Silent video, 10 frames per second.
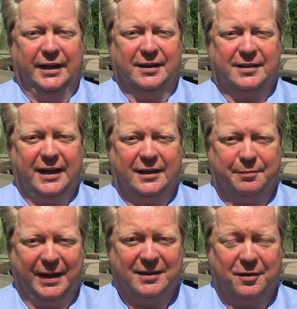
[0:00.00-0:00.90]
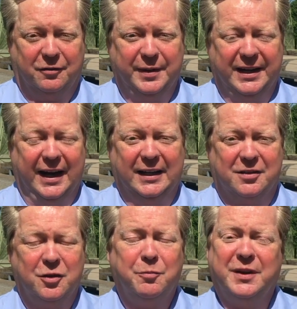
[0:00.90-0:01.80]
It scared the pants off me and it
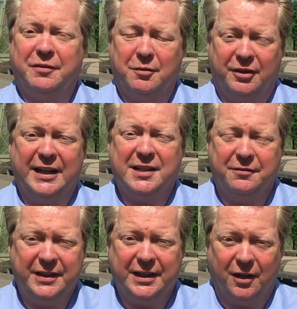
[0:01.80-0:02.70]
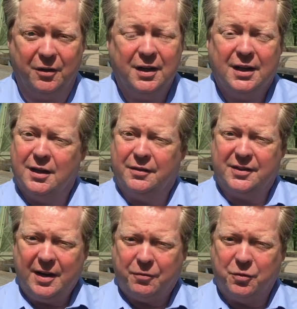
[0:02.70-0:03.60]
stopped me from creating video for
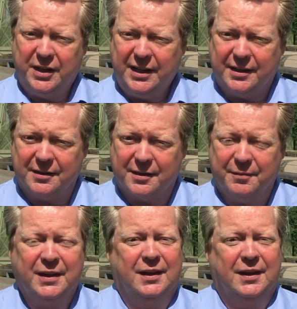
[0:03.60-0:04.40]
several years.